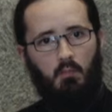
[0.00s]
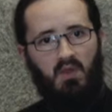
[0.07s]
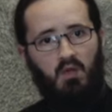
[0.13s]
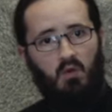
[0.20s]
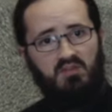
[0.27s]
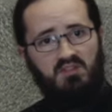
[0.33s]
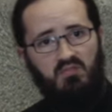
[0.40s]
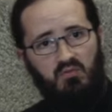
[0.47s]

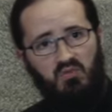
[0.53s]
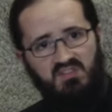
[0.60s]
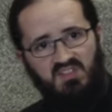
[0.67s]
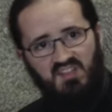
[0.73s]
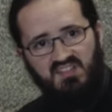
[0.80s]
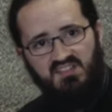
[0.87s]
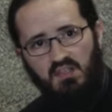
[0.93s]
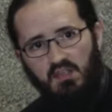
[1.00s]
Because if you
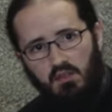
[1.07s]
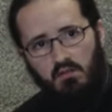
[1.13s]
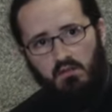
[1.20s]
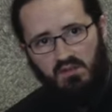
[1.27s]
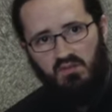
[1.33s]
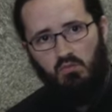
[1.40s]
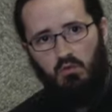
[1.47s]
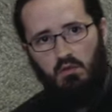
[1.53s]
succeed in
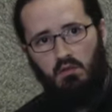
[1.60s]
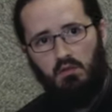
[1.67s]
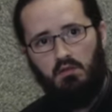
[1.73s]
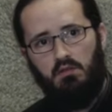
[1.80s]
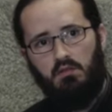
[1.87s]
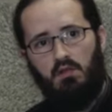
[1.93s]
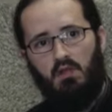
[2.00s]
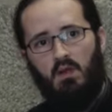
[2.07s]
this
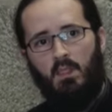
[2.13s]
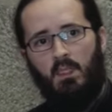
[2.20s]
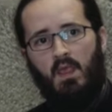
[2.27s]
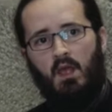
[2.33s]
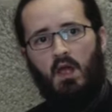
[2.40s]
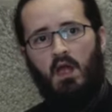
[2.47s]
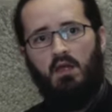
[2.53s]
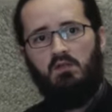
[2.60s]
world,
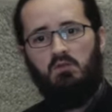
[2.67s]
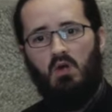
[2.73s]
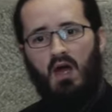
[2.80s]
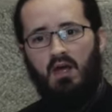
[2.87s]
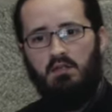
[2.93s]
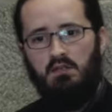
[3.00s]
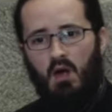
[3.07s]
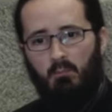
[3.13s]
and you
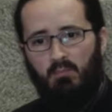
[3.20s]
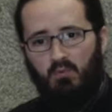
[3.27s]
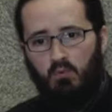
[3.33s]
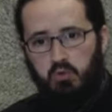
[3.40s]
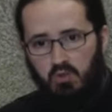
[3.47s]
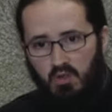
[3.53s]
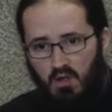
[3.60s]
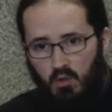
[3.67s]
end up
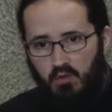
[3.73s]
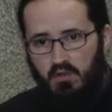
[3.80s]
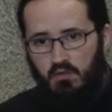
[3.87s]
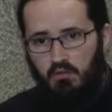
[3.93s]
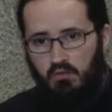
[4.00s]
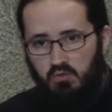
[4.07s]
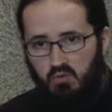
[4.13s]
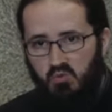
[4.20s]
growing
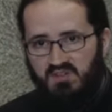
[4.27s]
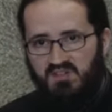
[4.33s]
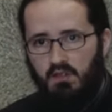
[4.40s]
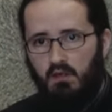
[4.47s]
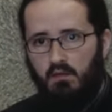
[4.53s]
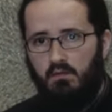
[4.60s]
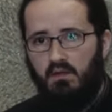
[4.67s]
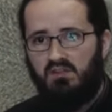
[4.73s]
roots
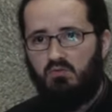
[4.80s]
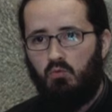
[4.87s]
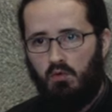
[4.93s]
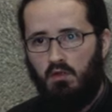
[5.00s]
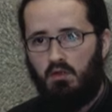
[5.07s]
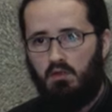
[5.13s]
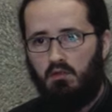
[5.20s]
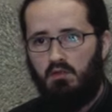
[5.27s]
in this
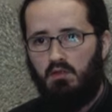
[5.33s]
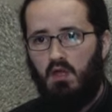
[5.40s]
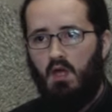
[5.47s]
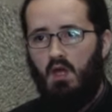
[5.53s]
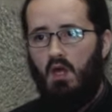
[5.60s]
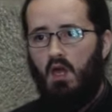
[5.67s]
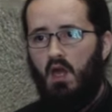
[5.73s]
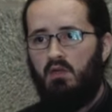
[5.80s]
world,
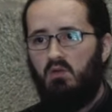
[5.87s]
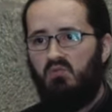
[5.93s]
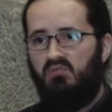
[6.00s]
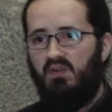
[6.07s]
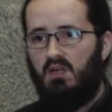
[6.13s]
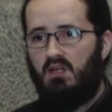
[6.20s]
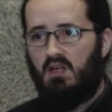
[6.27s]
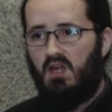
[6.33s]
and you
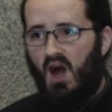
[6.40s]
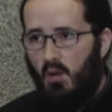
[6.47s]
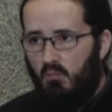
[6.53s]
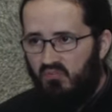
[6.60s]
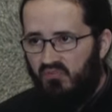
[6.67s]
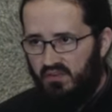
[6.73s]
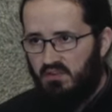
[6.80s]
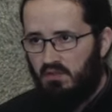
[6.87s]
feel
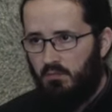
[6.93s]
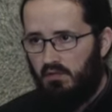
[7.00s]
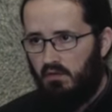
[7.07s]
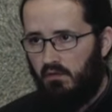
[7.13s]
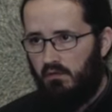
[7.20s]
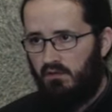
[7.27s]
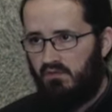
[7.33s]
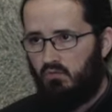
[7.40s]
comfortable
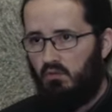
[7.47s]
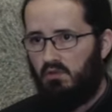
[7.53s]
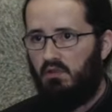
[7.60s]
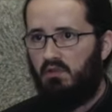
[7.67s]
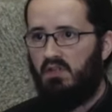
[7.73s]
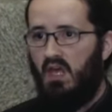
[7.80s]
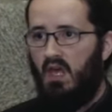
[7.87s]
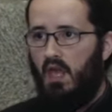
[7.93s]
in this
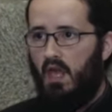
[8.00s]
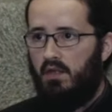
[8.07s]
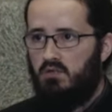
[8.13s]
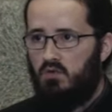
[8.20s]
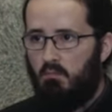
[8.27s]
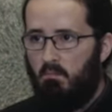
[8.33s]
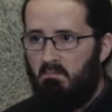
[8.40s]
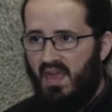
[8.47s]
world, and
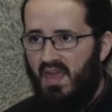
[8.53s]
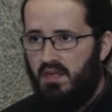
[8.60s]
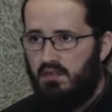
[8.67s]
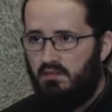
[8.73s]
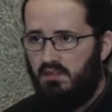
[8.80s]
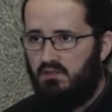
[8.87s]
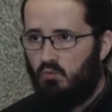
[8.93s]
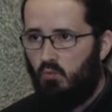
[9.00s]
you
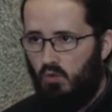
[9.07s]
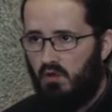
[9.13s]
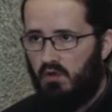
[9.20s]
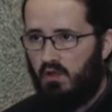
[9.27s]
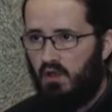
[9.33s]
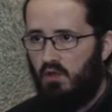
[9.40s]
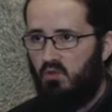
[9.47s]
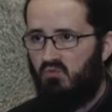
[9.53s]
made it
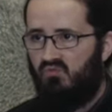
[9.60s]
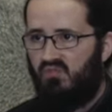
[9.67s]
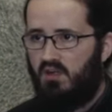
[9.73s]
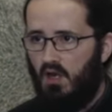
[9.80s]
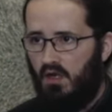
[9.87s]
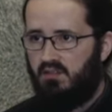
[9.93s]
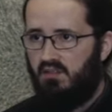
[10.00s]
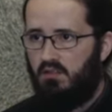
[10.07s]
work, and you've
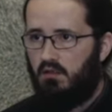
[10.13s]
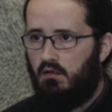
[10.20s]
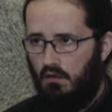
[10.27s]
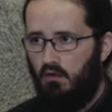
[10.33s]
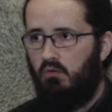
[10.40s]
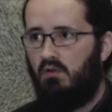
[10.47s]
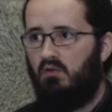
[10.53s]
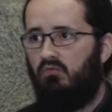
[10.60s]
got it
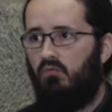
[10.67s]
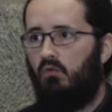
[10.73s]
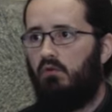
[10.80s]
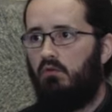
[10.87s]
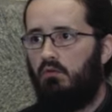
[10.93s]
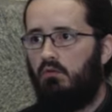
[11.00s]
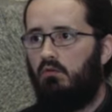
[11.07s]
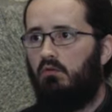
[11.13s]
going for
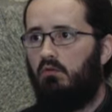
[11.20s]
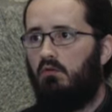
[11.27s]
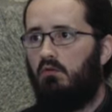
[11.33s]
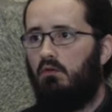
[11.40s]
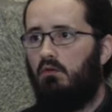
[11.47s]
you,